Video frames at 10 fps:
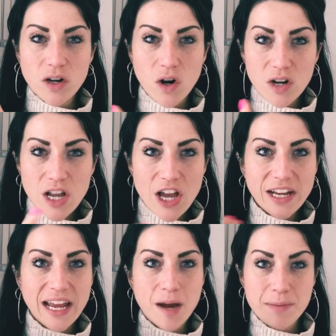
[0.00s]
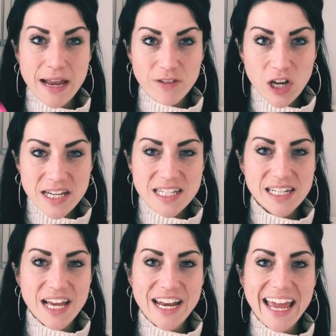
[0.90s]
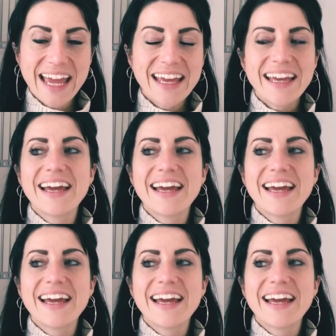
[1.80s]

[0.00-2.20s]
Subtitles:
I can't learn it, I'm never going to learn it.